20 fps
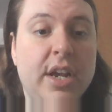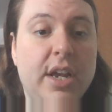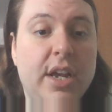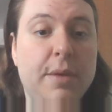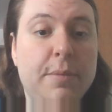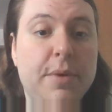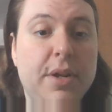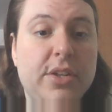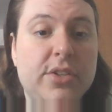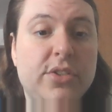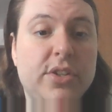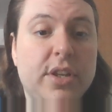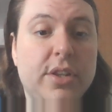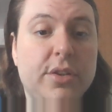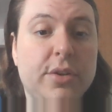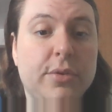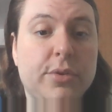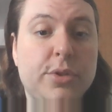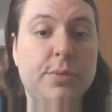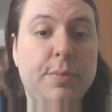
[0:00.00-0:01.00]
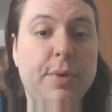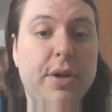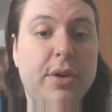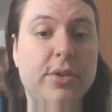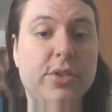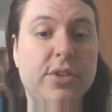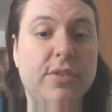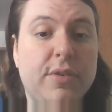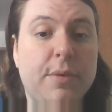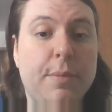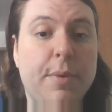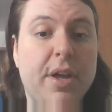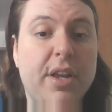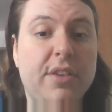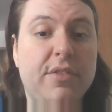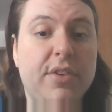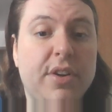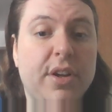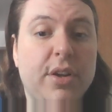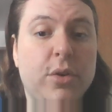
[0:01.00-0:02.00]
it means that their are spirits of a
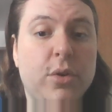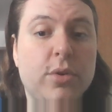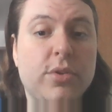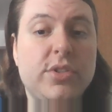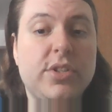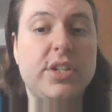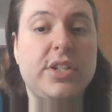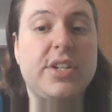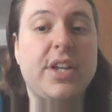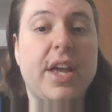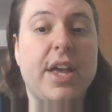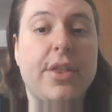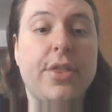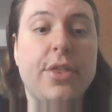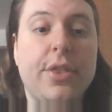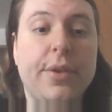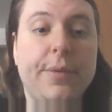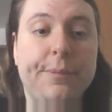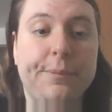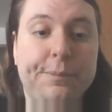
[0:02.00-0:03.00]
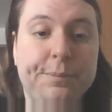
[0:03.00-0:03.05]
body very close to death.